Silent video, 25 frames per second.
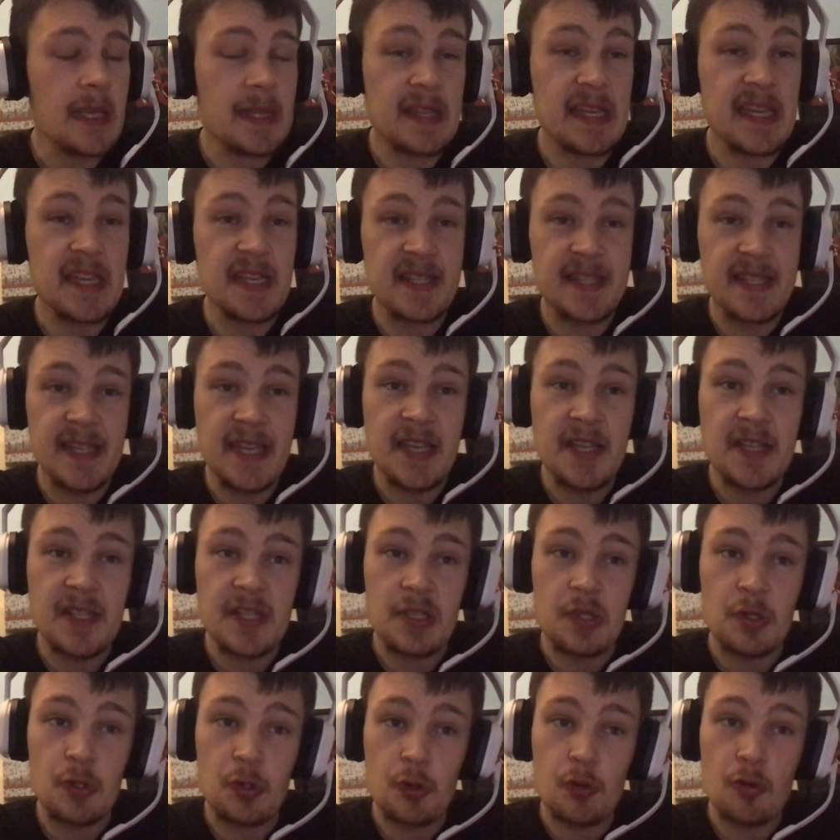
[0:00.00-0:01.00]
They
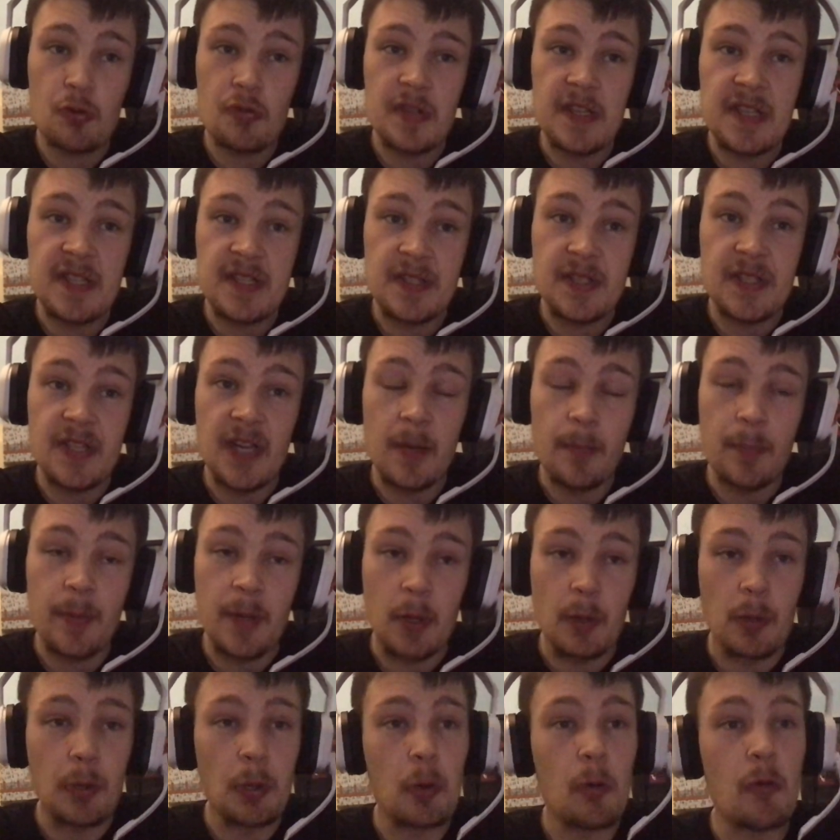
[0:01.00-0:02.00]
did do the
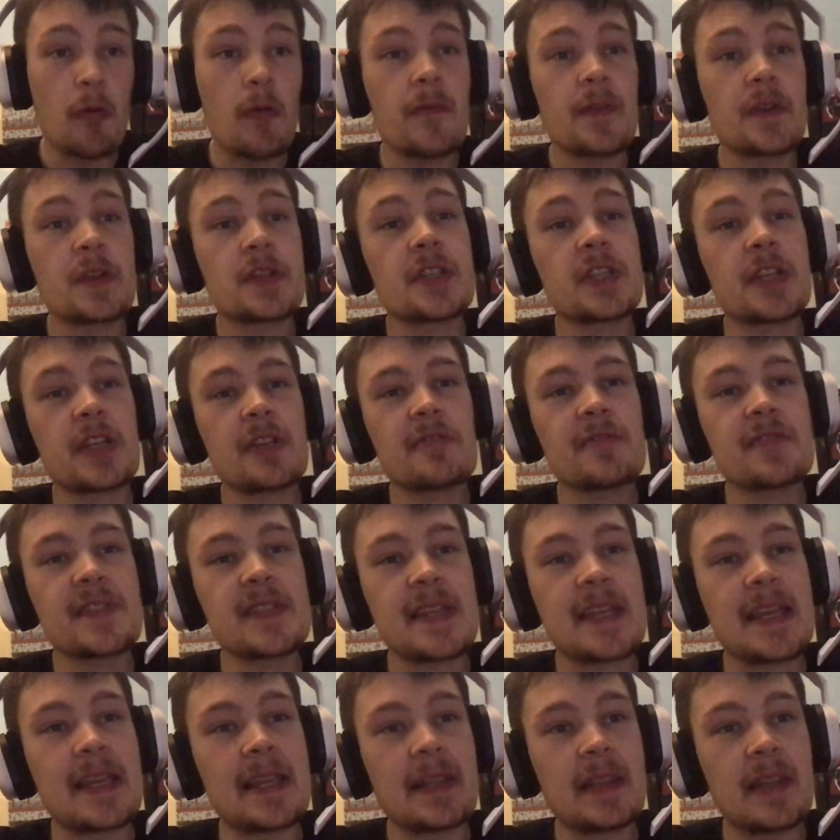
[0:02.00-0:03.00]
double over
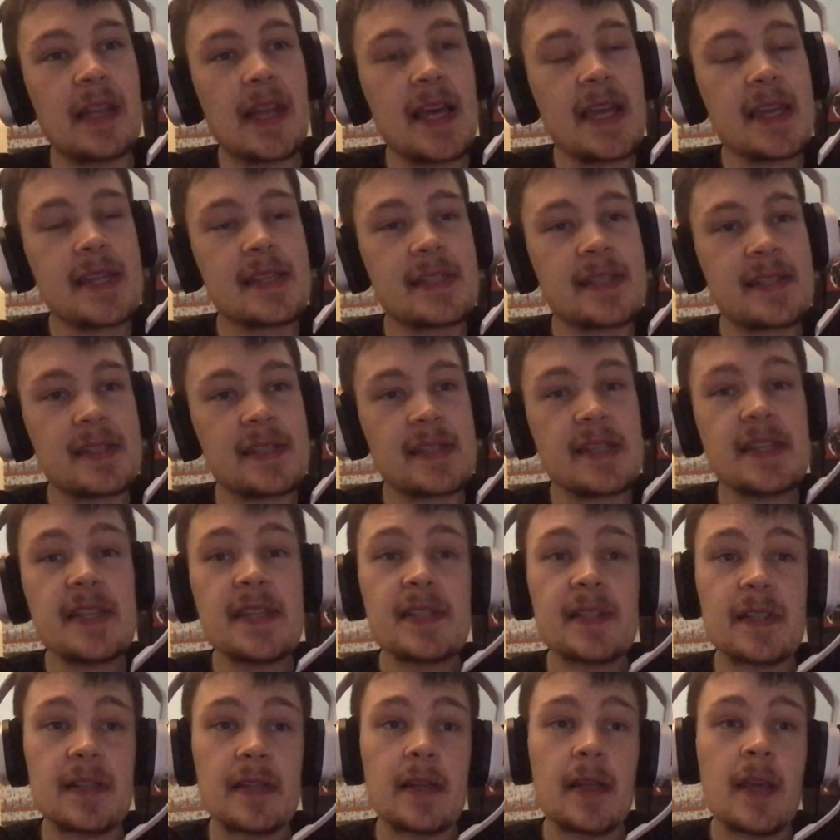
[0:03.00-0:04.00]
Chelsea last
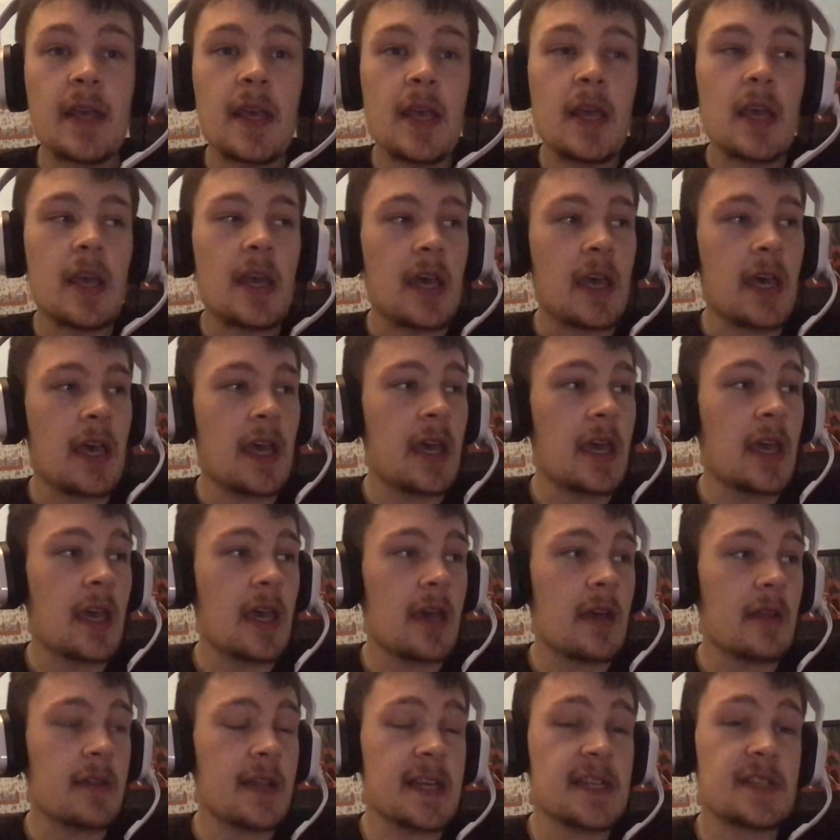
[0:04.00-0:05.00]
season.
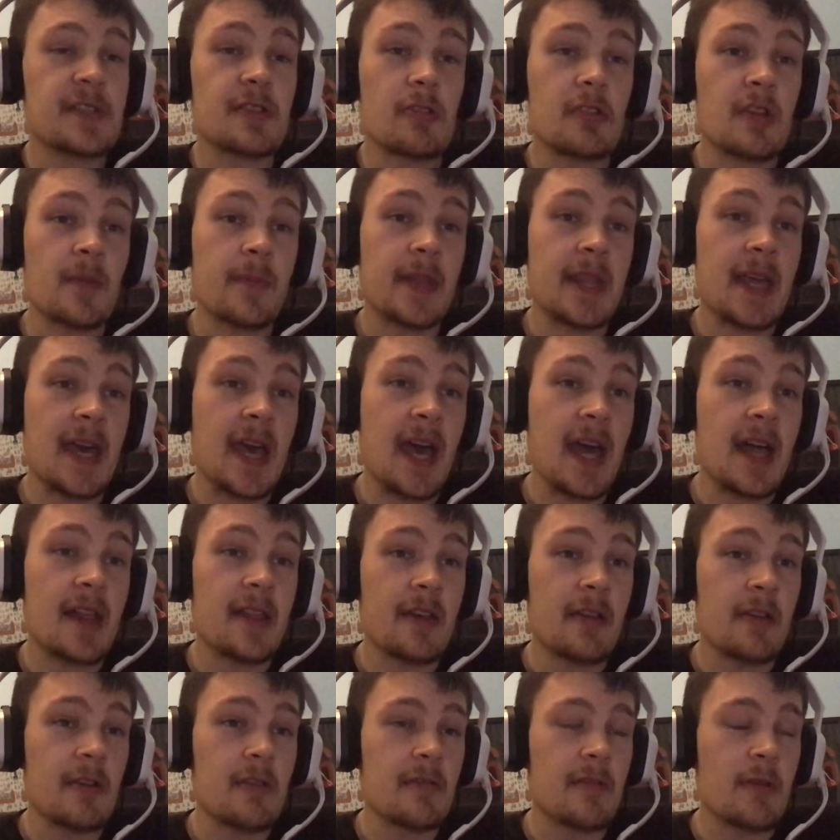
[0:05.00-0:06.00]
Let's talk about the
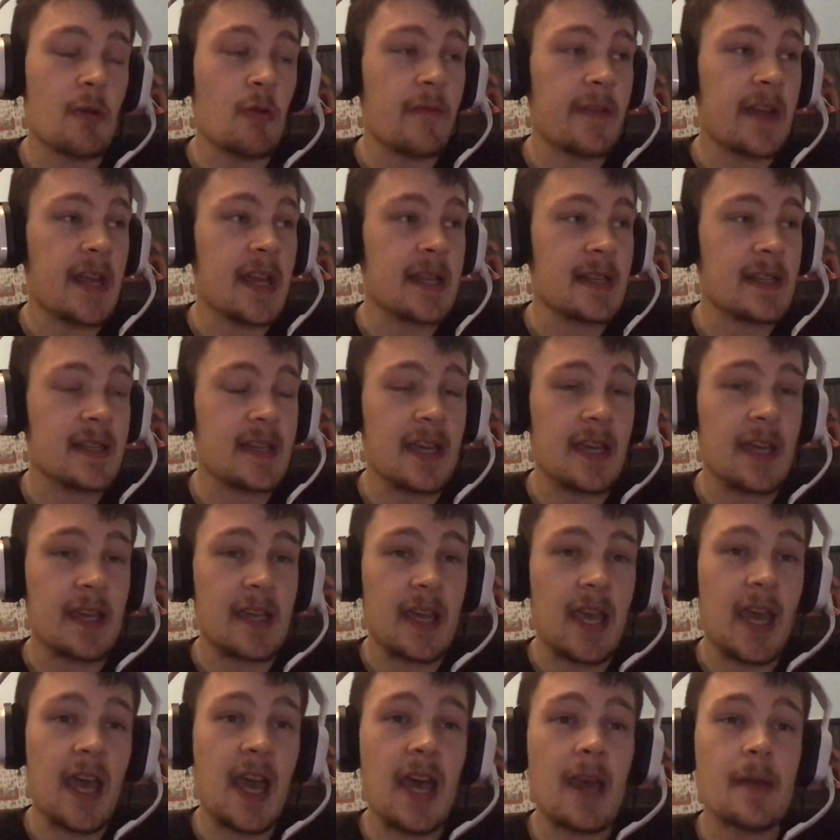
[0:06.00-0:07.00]
Haller overhead
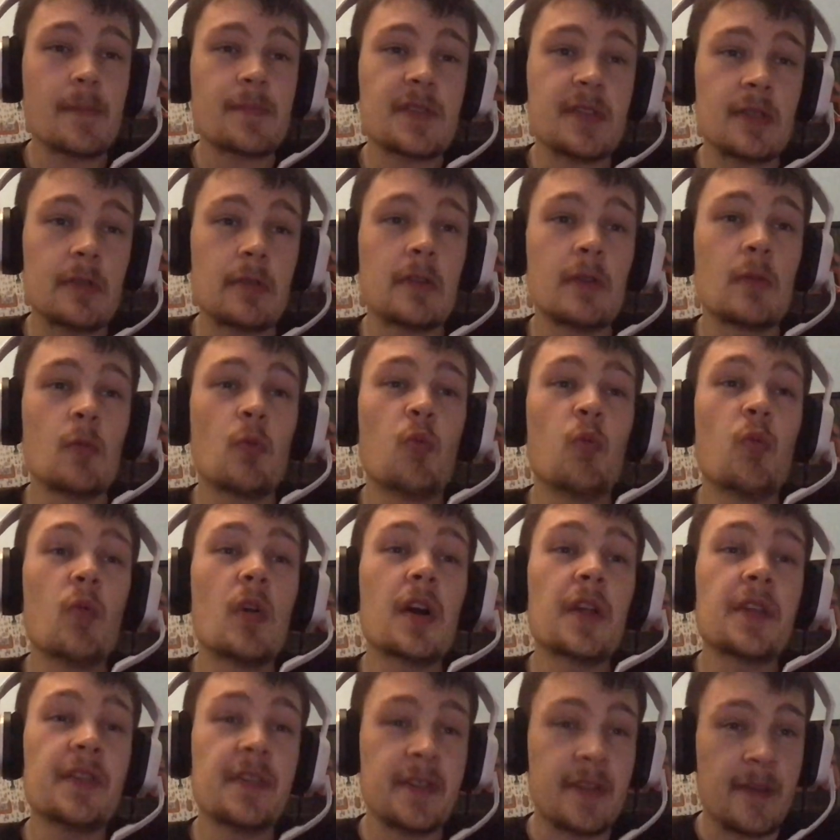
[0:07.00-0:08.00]
kick. Absolutely
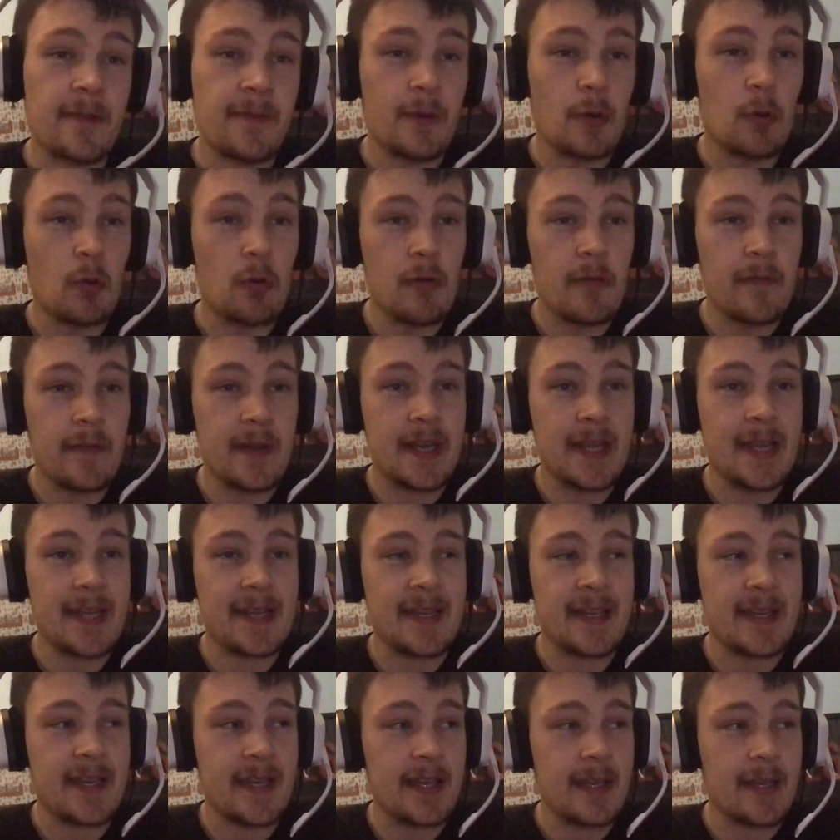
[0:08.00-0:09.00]
wonderful
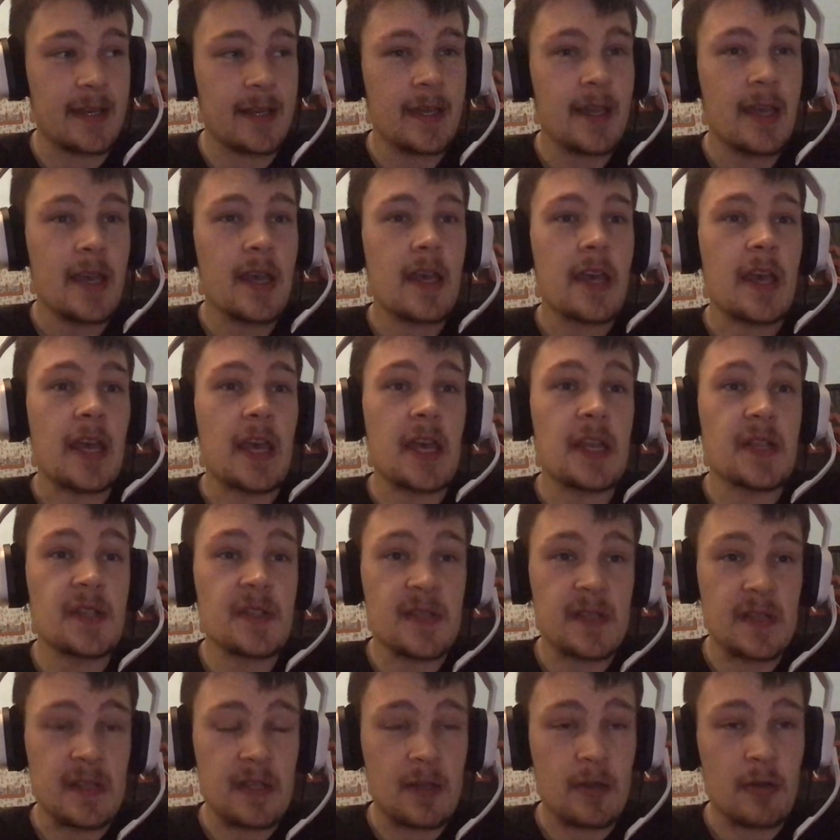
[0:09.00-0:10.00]
overhead kick
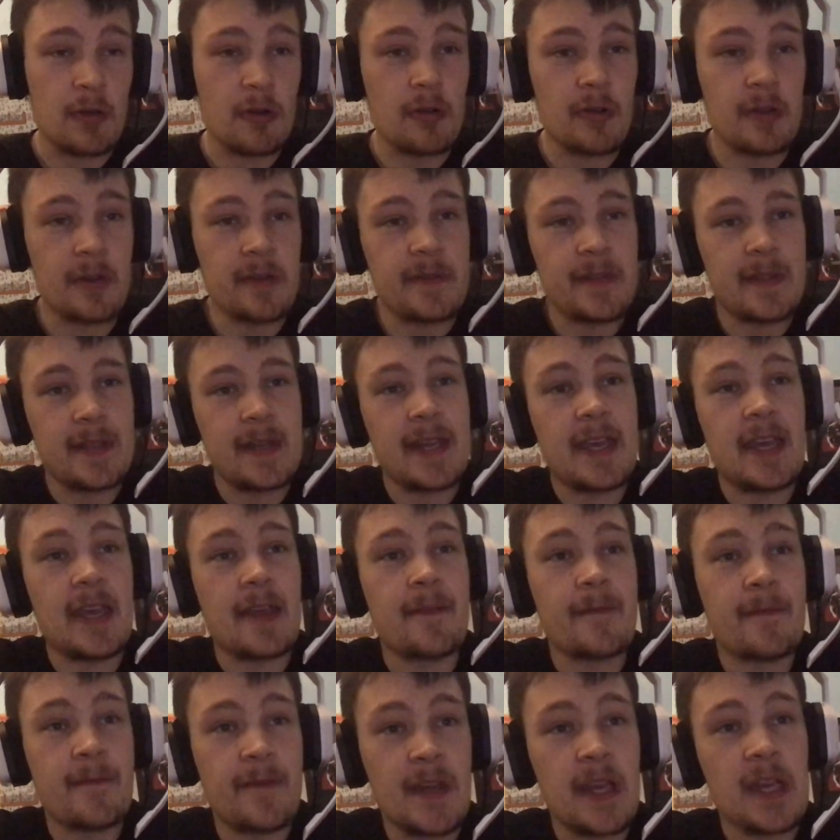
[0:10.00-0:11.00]
into the corner of the
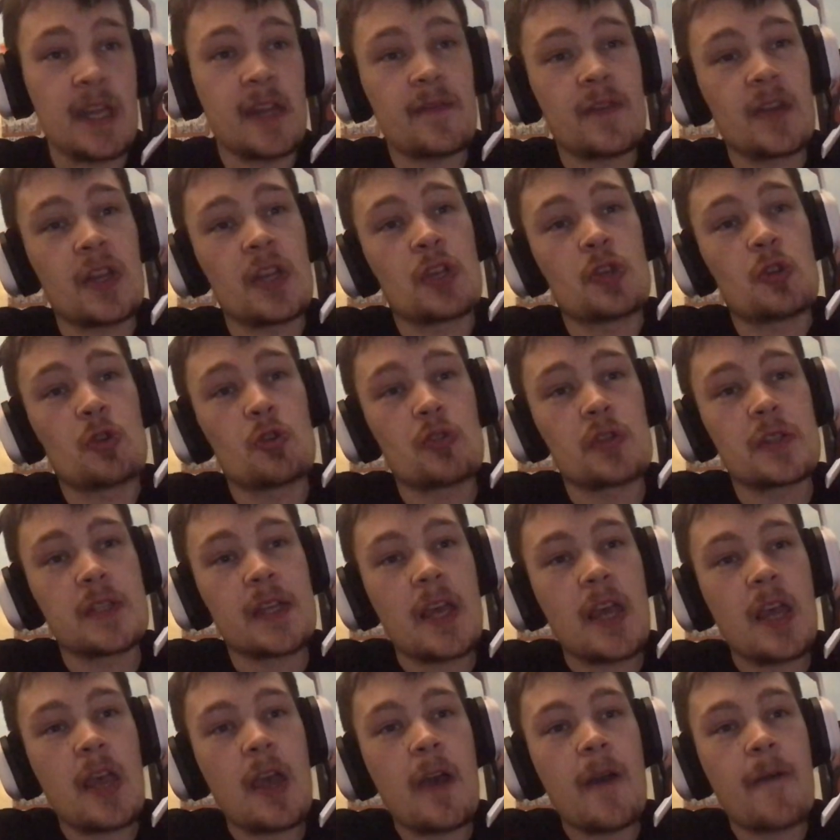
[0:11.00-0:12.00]
net. Very, very good
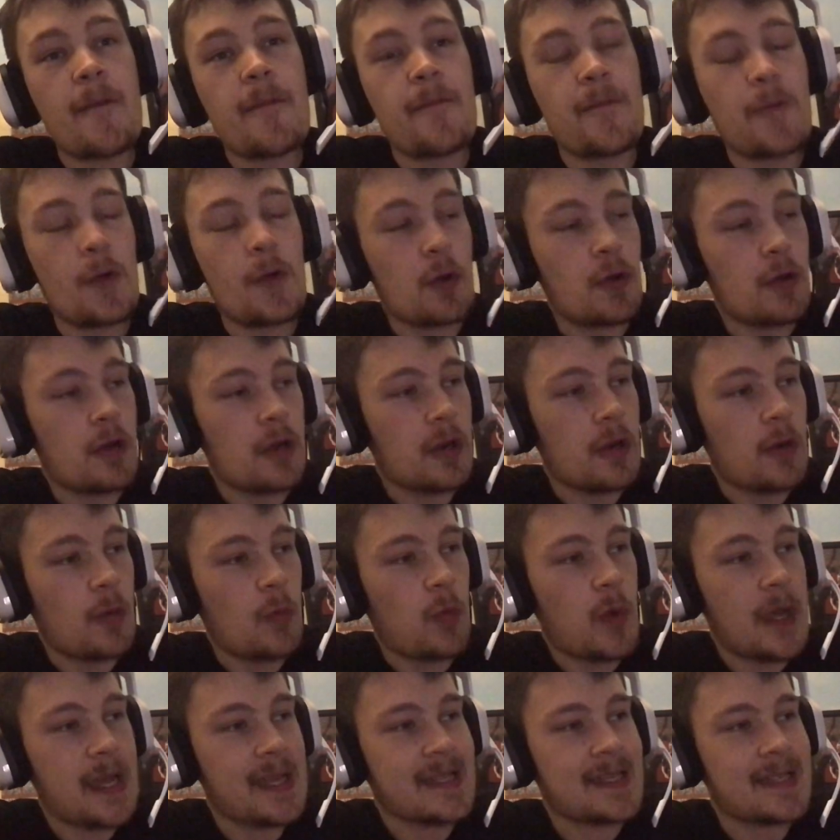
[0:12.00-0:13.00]
for
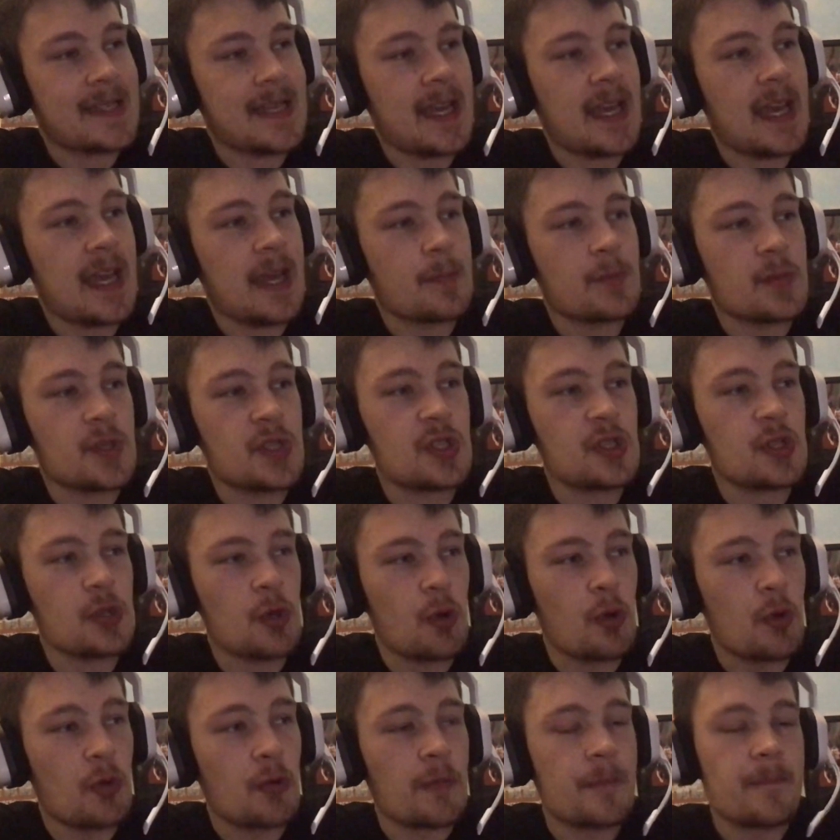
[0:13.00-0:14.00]
West Ham.
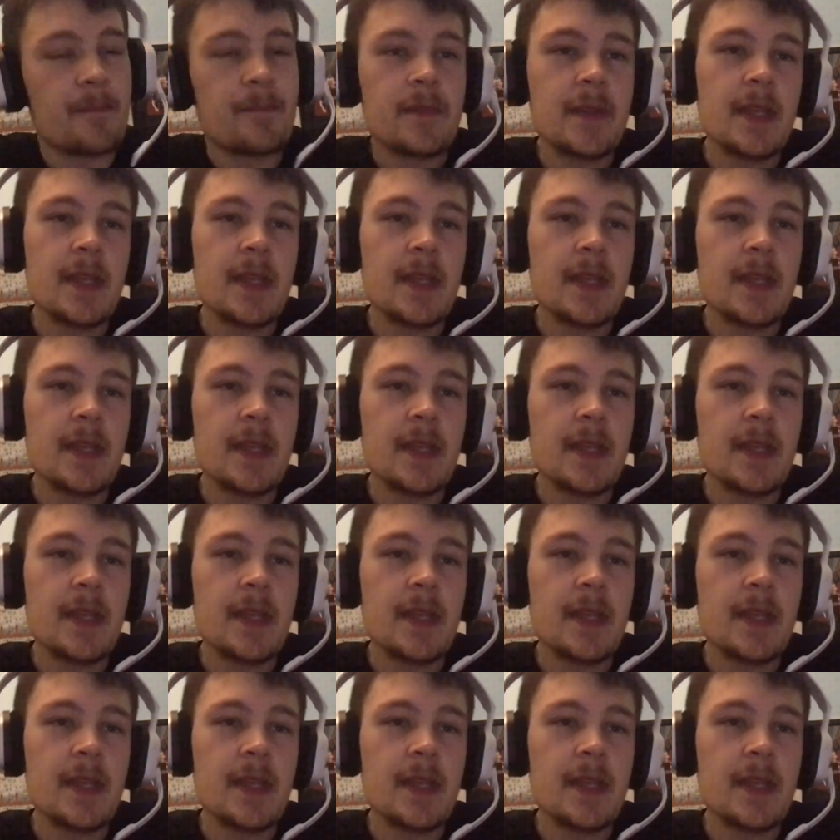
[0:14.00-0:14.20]
So,